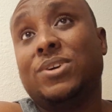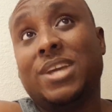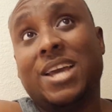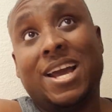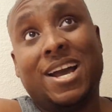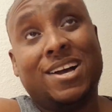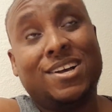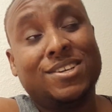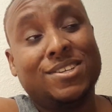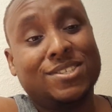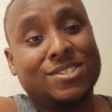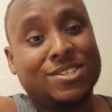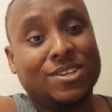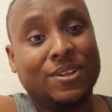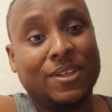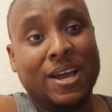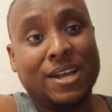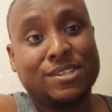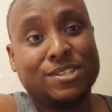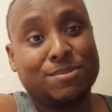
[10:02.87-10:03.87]
yeah, so
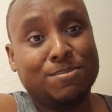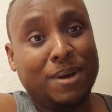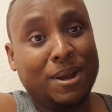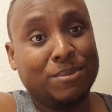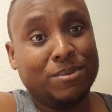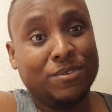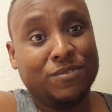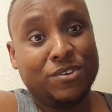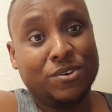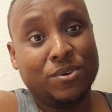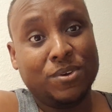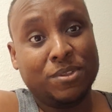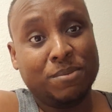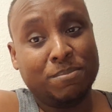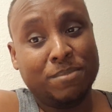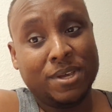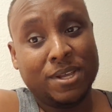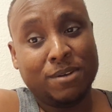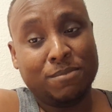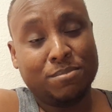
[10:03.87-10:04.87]
that's my review of The
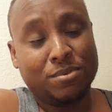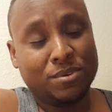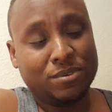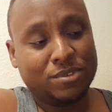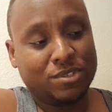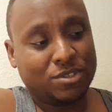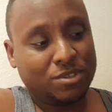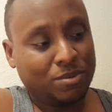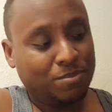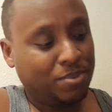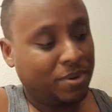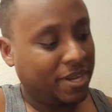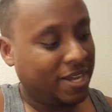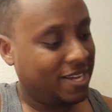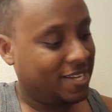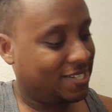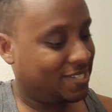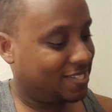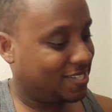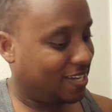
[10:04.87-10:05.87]
Men of Brewster
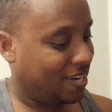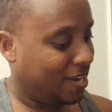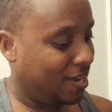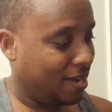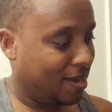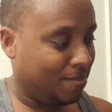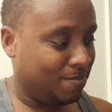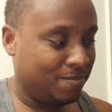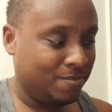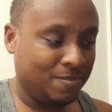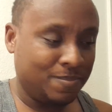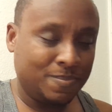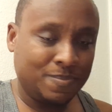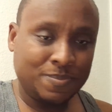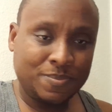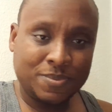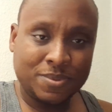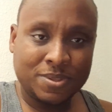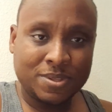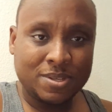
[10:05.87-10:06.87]
Place.
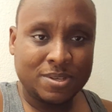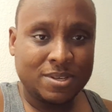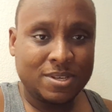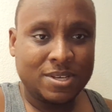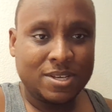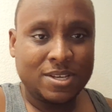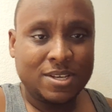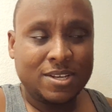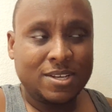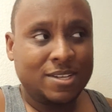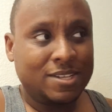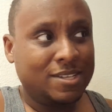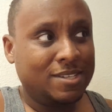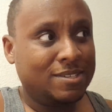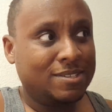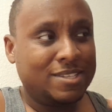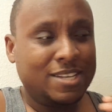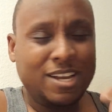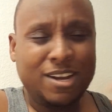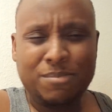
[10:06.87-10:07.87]

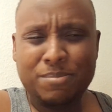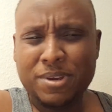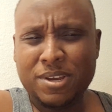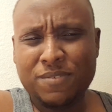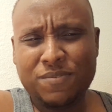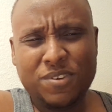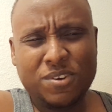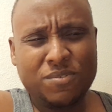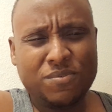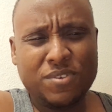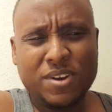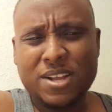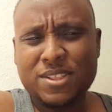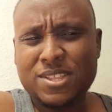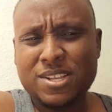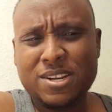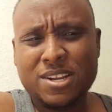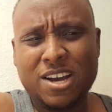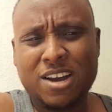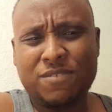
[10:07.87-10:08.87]
Tell me if you've read
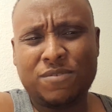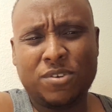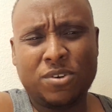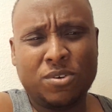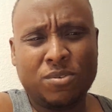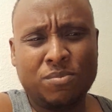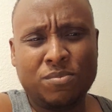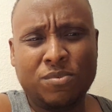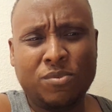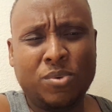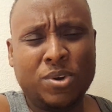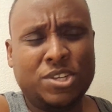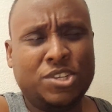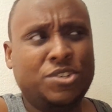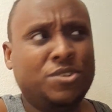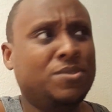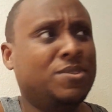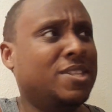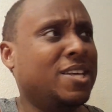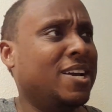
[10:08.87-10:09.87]
the novel, what
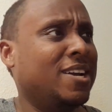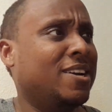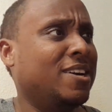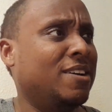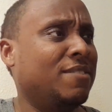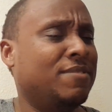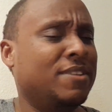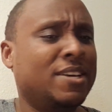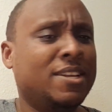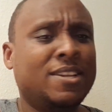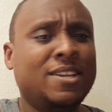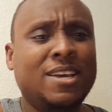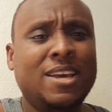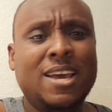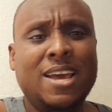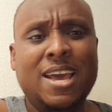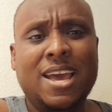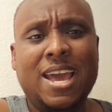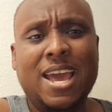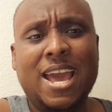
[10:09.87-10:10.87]
you think of it,
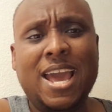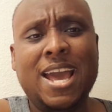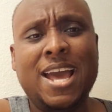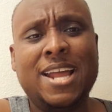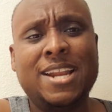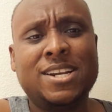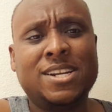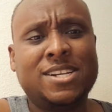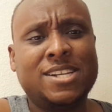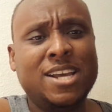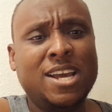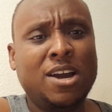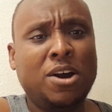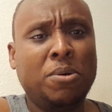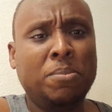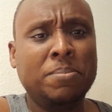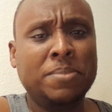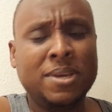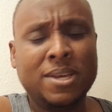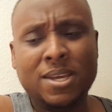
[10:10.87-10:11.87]
and
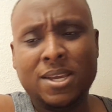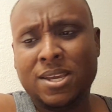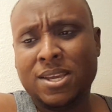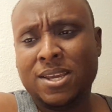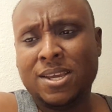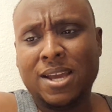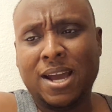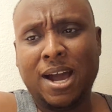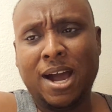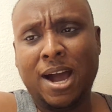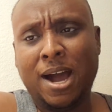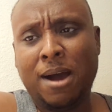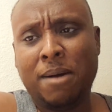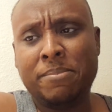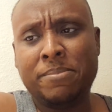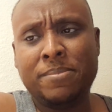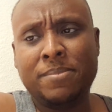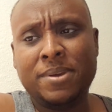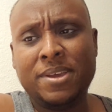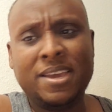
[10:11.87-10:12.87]
tell me
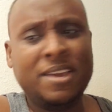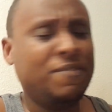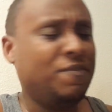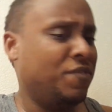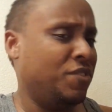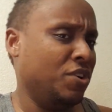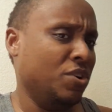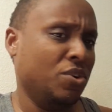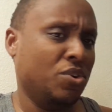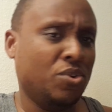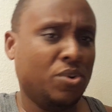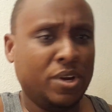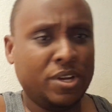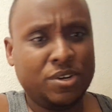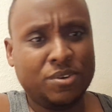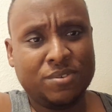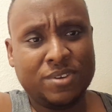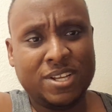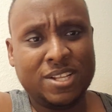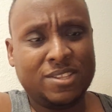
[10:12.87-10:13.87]
if you're going
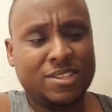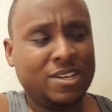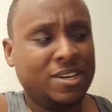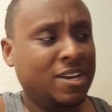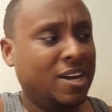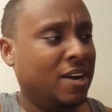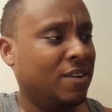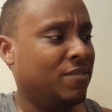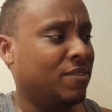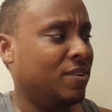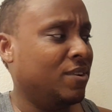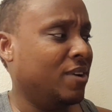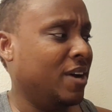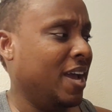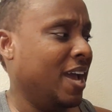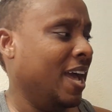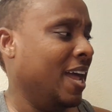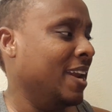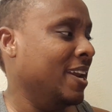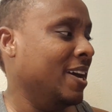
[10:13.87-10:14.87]
to read the novel.
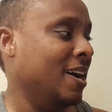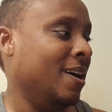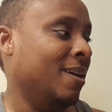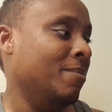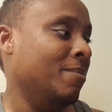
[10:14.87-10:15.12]
And